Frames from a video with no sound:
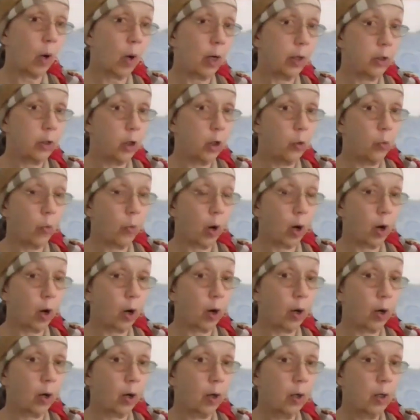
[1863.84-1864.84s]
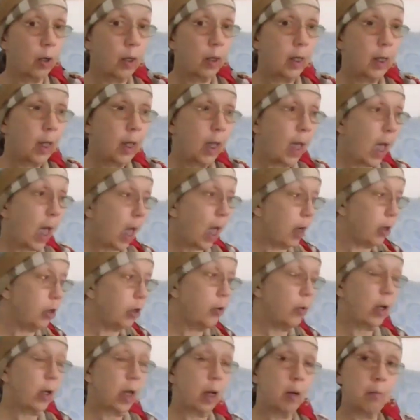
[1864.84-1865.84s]
while you work. And
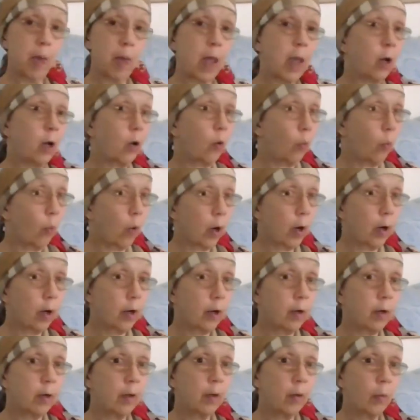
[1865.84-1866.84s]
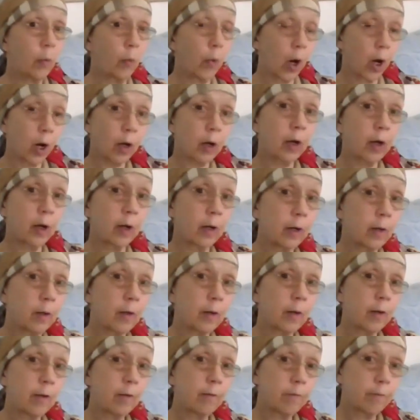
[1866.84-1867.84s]
you can make work
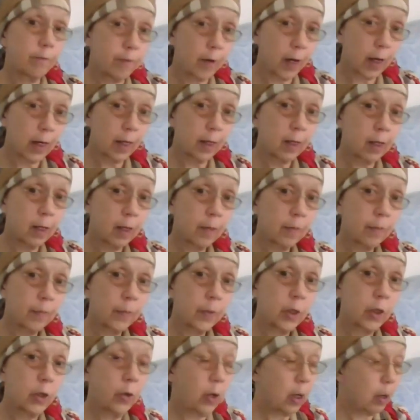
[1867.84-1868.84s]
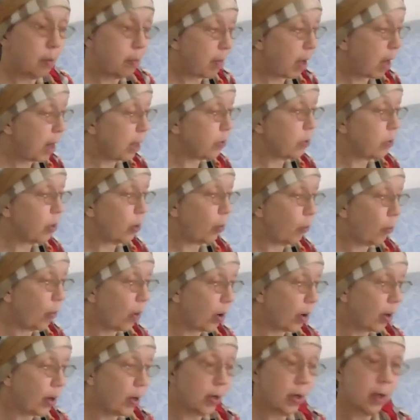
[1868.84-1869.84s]
fun. You can make the
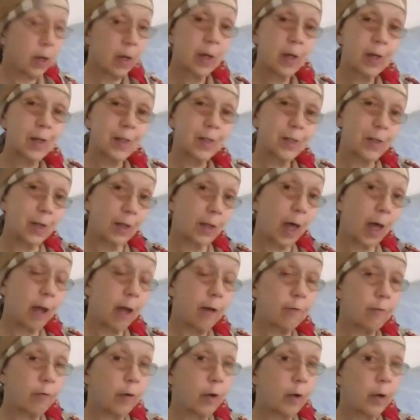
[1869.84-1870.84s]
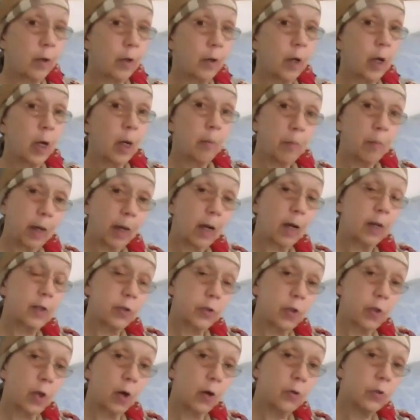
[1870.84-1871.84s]
word delightful,
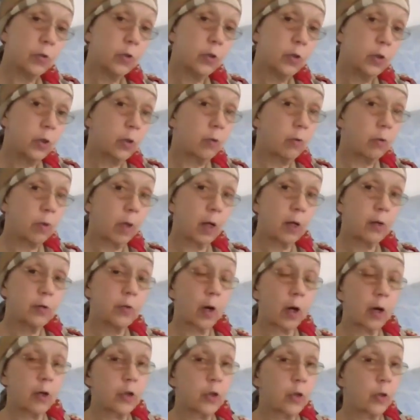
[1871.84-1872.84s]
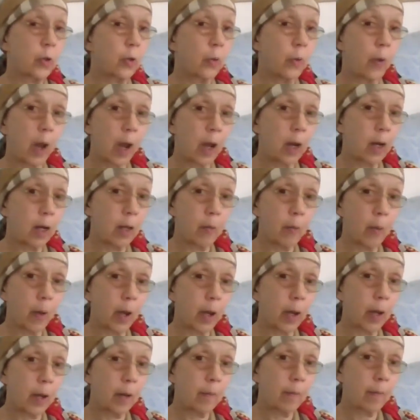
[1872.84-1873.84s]
because those two things are true
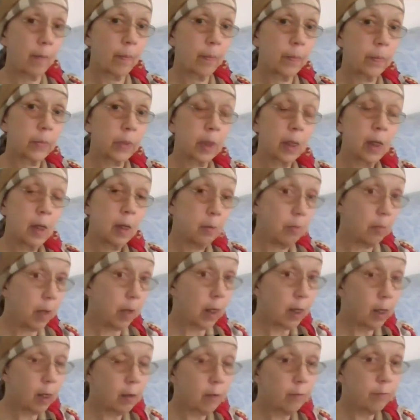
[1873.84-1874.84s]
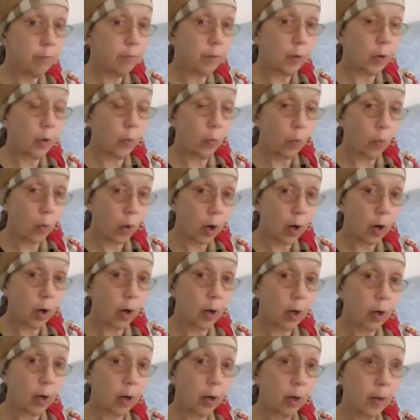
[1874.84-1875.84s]
anyway. Meaningful
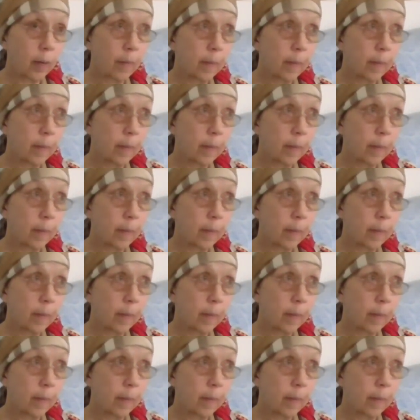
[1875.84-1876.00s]
work